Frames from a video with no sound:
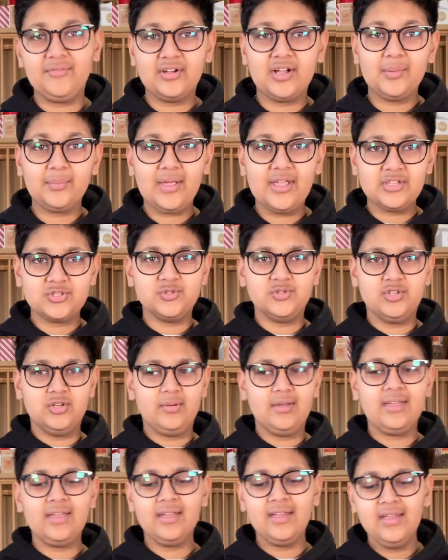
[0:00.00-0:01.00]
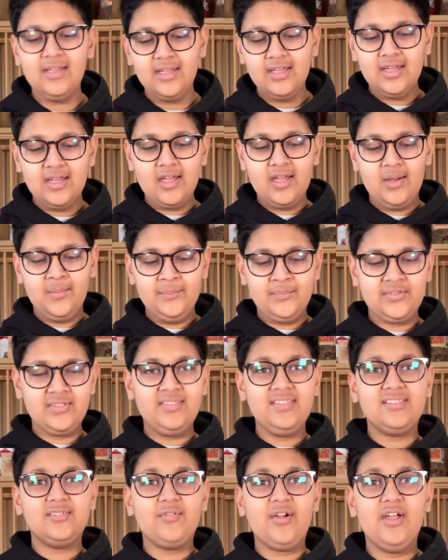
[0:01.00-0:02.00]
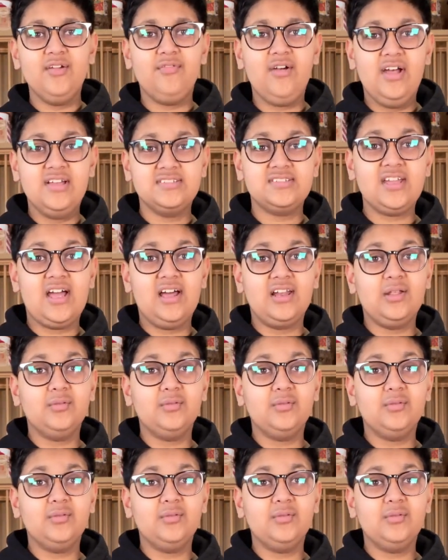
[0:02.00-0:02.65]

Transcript: cupcakes you're doing. So these are very versatile.